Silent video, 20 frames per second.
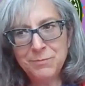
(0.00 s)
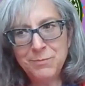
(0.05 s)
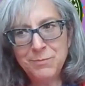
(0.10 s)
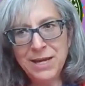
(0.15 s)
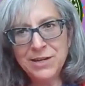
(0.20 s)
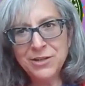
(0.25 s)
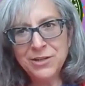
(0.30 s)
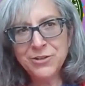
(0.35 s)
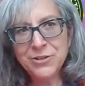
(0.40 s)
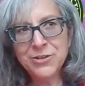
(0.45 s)

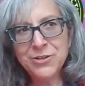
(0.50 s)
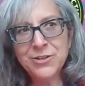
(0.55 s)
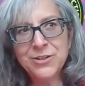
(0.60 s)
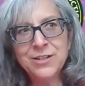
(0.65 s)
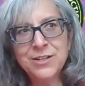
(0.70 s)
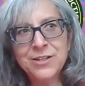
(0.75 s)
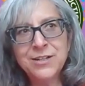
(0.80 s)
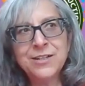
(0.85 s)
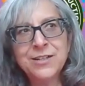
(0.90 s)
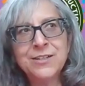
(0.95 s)
better
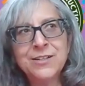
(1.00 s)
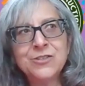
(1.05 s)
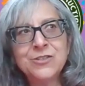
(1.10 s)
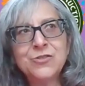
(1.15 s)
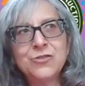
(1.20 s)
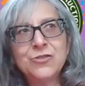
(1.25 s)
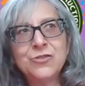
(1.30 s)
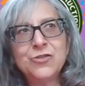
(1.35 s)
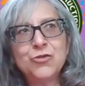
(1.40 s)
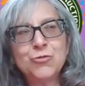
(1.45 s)

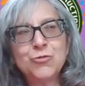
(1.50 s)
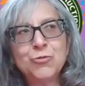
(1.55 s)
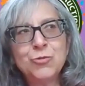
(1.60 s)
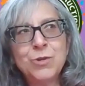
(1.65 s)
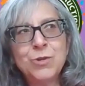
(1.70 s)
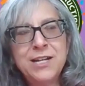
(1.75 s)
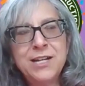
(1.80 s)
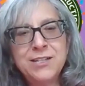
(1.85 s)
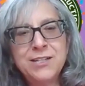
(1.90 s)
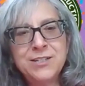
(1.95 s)

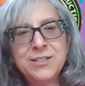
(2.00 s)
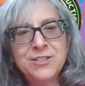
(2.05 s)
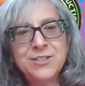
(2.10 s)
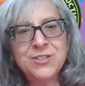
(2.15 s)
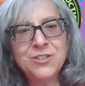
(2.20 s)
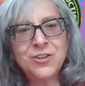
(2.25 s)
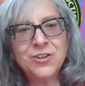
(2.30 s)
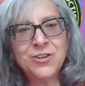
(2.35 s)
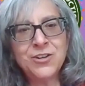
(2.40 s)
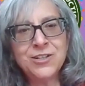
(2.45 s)
trained
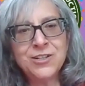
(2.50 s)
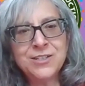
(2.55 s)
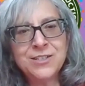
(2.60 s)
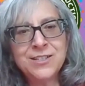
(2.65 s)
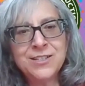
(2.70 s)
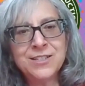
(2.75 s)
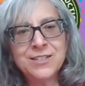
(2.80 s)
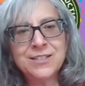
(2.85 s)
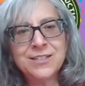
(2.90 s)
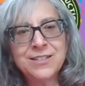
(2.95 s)

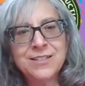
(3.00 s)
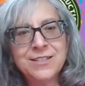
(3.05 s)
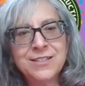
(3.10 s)
dogs